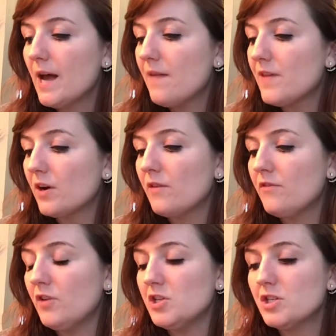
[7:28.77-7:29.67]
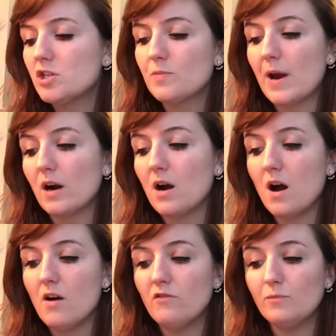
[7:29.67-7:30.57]
and they're a vintage pair
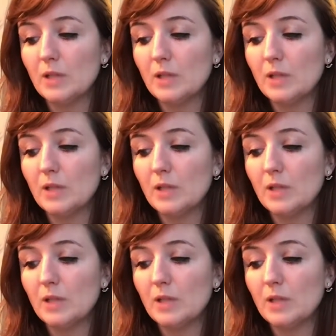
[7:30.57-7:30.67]
of